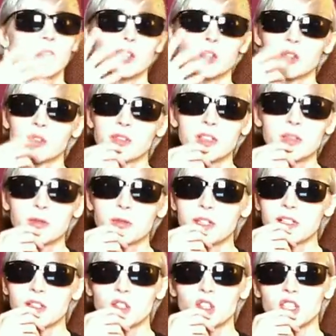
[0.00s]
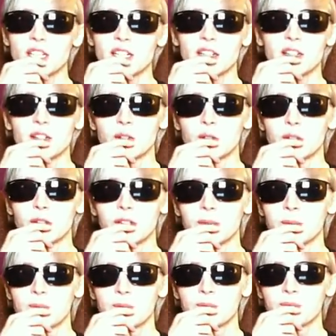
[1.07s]
just feel free to share
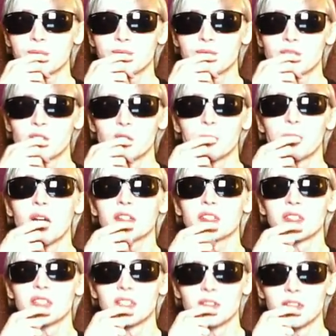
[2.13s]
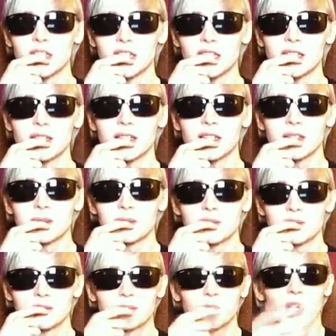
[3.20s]
your positivity and
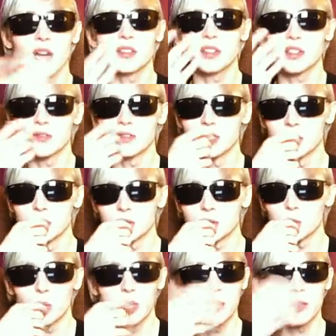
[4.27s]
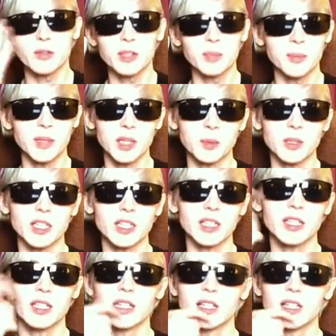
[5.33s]
positive news, whatever it may be,